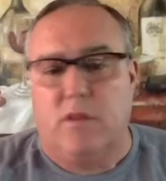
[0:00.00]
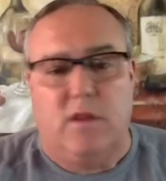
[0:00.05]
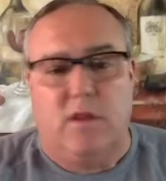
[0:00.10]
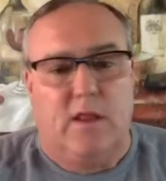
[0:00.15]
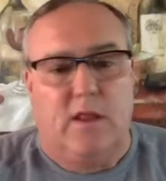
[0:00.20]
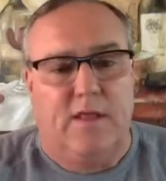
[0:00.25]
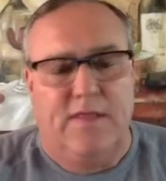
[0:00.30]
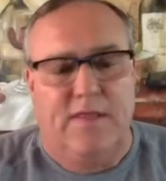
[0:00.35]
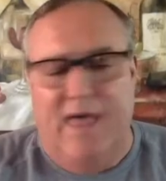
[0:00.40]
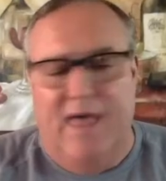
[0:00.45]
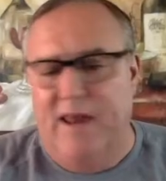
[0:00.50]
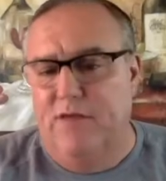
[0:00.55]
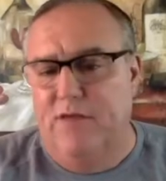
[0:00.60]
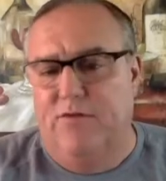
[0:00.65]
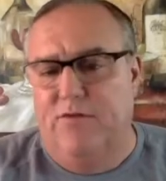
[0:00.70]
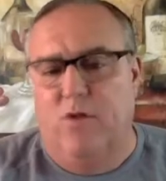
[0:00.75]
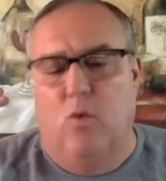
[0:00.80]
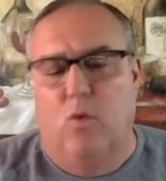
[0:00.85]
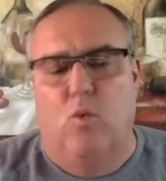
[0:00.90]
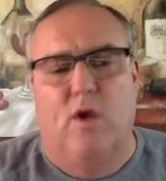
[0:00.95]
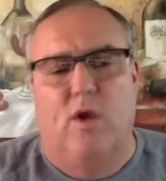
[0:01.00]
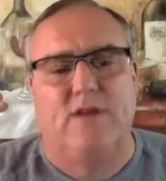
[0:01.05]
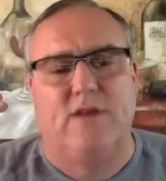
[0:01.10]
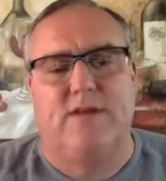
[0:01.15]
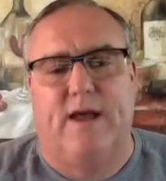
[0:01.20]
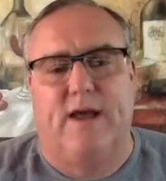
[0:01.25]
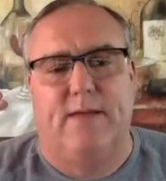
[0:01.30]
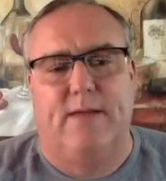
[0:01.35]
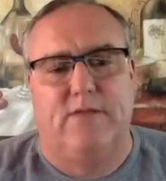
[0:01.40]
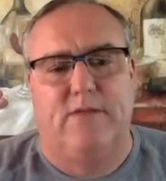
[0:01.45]
that is the one
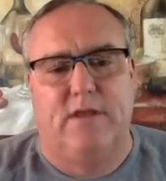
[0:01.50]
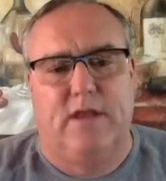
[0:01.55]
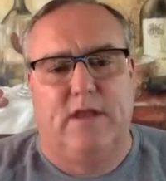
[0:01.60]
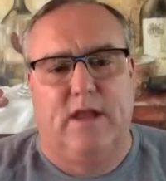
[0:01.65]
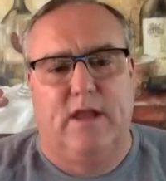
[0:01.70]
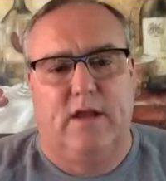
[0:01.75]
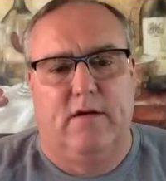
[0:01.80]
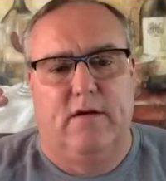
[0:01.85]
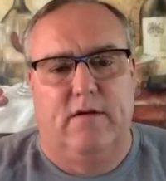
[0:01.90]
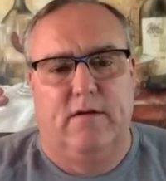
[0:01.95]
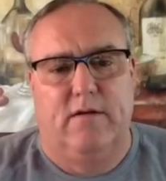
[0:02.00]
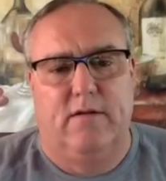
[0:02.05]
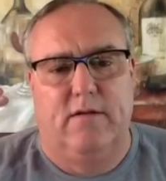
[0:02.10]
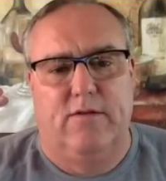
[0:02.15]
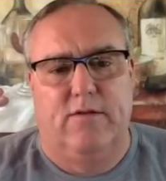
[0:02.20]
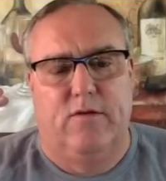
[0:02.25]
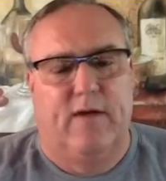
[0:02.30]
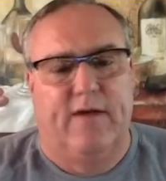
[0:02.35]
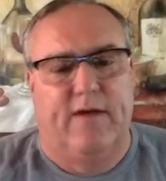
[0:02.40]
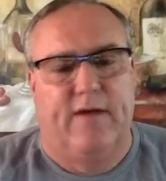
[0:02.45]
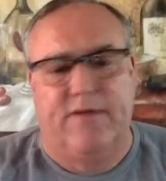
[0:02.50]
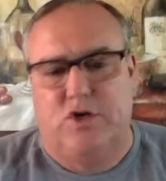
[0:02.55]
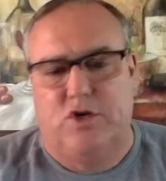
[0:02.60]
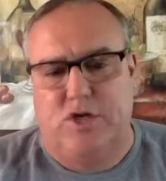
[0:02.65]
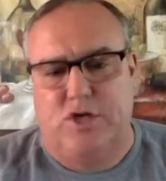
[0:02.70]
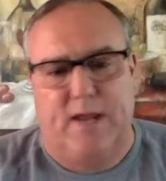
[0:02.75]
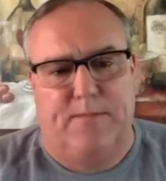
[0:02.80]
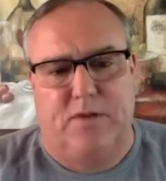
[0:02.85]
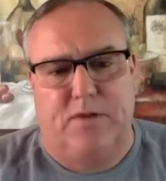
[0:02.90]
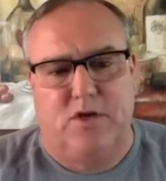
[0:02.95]
time of the year throughout the
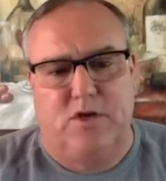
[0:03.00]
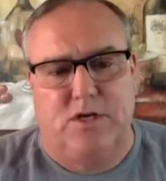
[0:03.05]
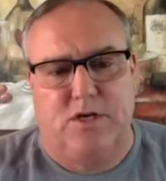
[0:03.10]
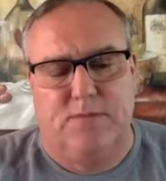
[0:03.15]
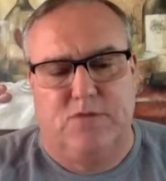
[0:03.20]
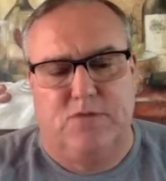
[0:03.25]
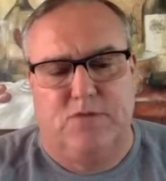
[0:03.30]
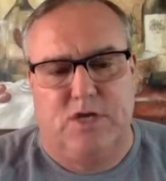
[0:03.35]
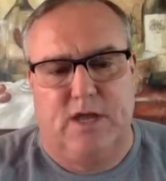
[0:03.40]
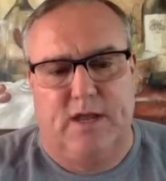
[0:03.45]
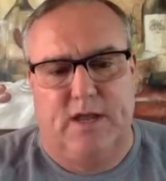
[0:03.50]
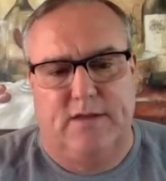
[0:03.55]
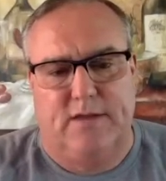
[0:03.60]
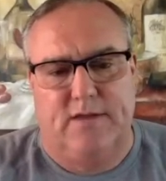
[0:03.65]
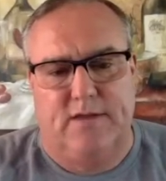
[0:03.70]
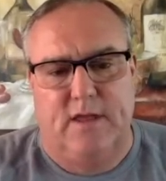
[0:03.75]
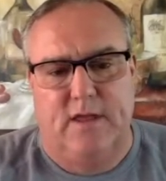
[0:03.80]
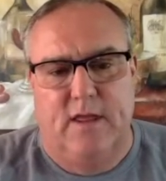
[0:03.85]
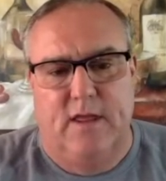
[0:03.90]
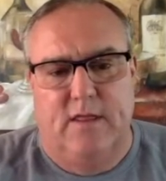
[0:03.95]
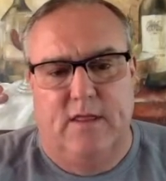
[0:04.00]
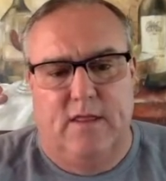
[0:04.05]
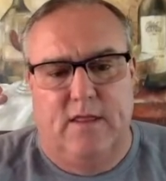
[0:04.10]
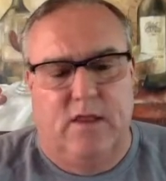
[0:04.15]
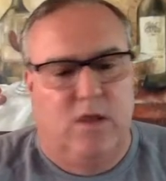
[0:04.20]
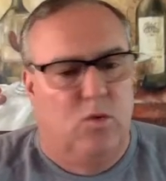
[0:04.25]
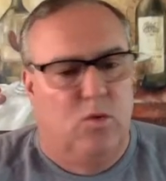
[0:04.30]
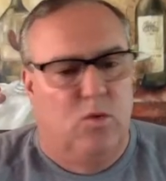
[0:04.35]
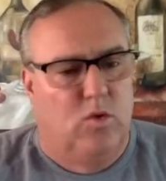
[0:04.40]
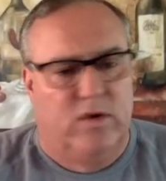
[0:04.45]
championship chase that
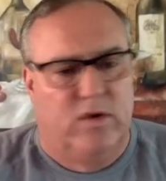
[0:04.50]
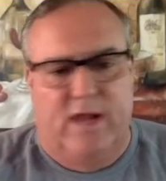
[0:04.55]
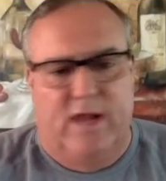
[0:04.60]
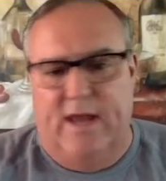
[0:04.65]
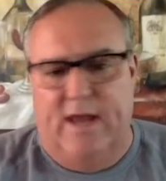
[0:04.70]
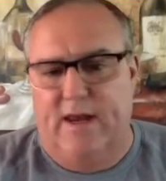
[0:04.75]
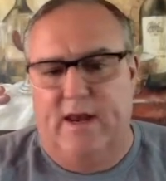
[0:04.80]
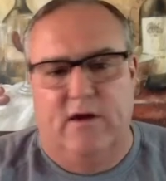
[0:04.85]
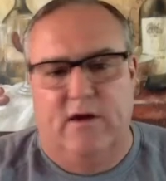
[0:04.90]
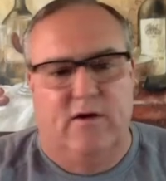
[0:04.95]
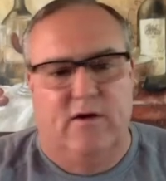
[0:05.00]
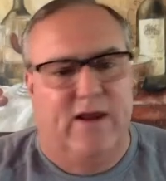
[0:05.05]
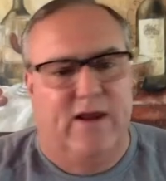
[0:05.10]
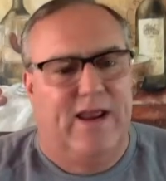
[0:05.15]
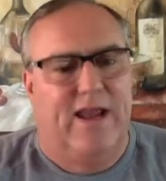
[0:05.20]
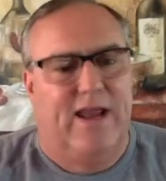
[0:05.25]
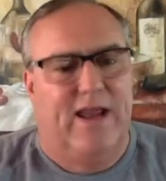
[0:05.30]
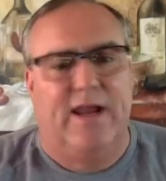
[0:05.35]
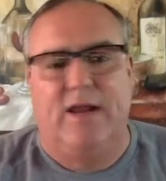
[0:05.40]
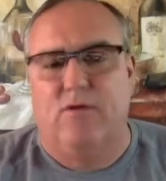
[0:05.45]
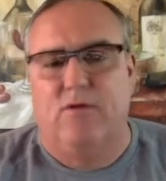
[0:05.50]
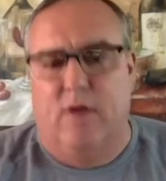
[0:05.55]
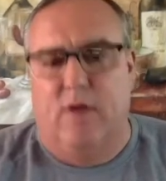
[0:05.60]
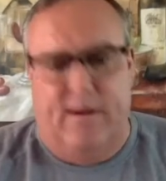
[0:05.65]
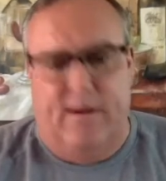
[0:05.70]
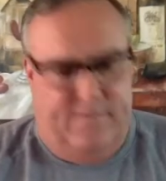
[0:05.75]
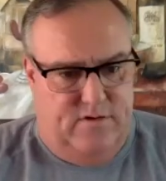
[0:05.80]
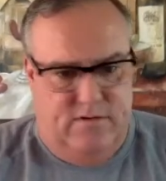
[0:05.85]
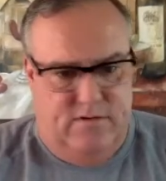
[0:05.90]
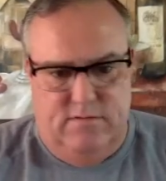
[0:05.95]
you will not hear any
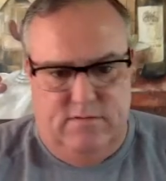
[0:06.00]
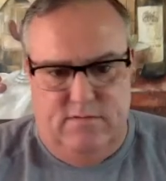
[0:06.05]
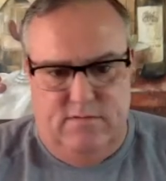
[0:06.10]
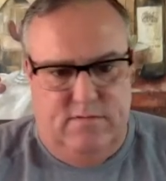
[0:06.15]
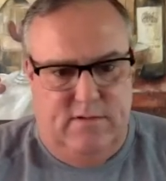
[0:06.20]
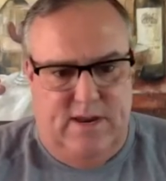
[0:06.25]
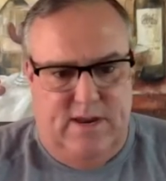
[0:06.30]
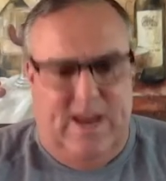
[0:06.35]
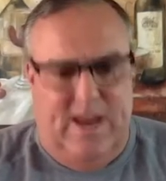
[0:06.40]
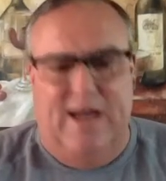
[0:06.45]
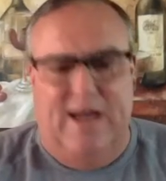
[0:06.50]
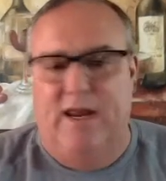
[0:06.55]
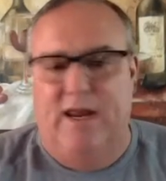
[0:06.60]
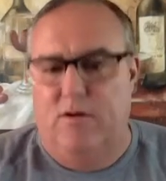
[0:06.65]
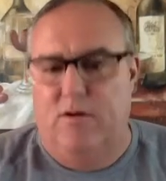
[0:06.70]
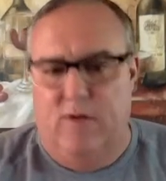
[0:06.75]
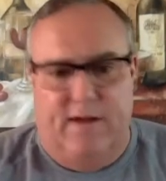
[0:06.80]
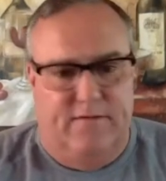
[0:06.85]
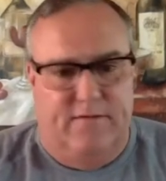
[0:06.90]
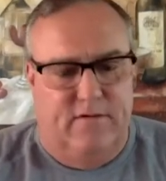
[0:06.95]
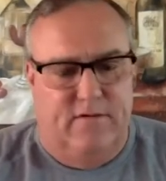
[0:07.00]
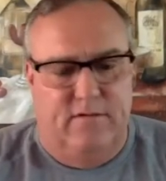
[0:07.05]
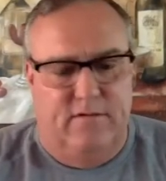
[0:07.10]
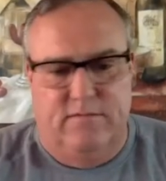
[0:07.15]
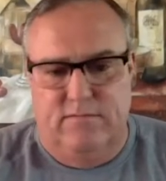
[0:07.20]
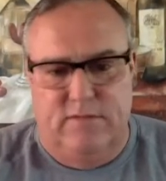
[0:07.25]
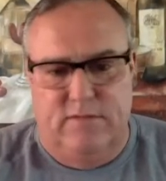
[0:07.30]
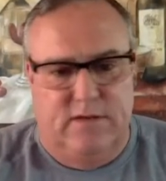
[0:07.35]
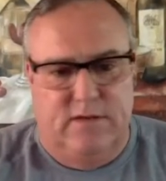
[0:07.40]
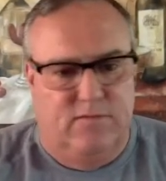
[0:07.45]
driver, any driver,
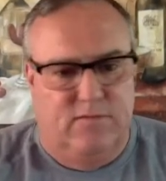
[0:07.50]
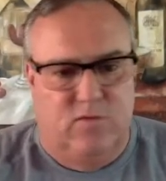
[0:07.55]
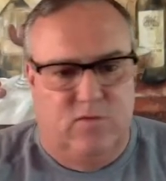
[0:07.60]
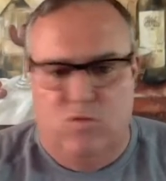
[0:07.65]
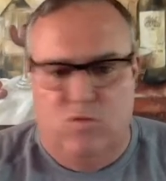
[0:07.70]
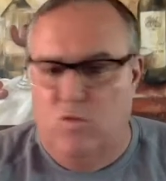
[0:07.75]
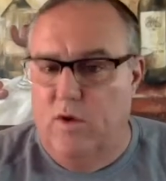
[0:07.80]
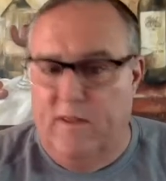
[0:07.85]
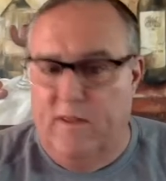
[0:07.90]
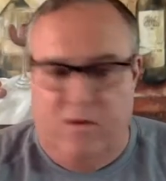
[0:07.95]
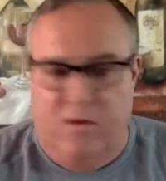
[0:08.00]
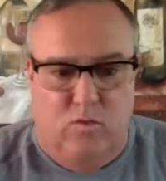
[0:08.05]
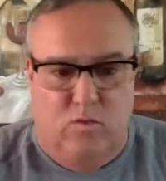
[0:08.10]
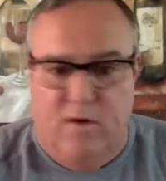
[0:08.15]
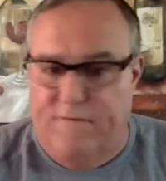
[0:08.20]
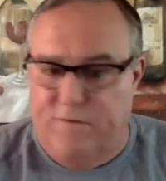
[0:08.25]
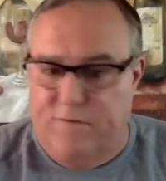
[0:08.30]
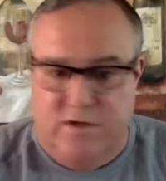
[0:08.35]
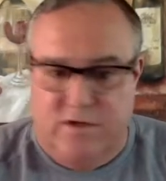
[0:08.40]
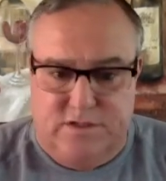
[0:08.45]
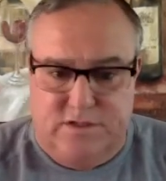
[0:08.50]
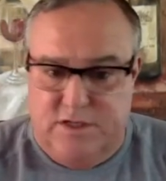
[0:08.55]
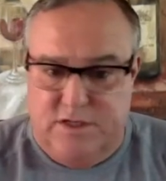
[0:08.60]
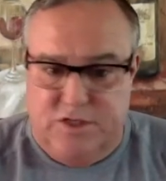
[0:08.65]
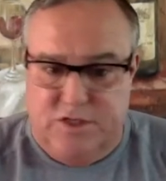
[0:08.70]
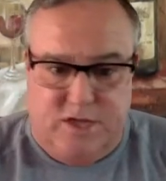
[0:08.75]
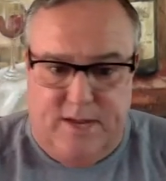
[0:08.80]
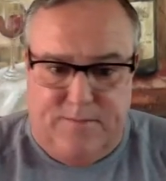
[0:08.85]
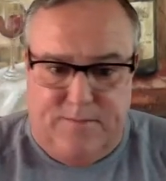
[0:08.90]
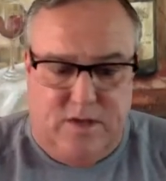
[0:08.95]
really reference the
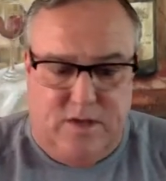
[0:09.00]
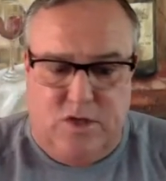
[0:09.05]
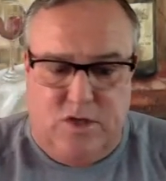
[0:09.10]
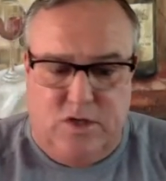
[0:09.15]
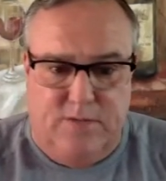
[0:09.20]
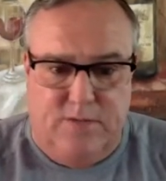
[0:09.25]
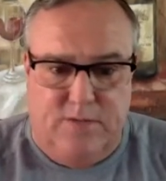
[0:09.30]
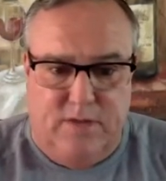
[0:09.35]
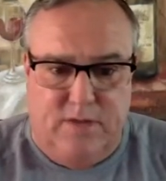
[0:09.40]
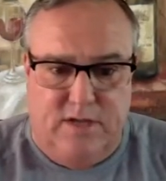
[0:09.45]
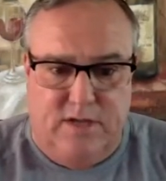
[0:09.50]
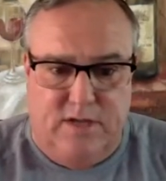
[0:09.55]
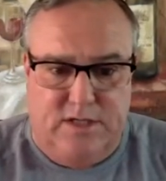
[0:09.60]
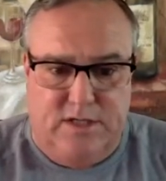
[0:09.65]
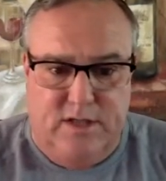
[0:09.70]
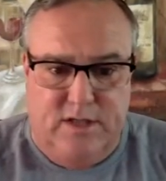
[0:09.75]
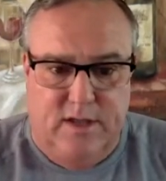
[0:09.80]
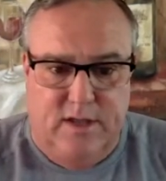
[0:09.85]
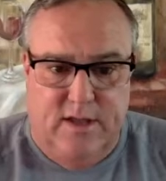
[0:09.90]
championship much.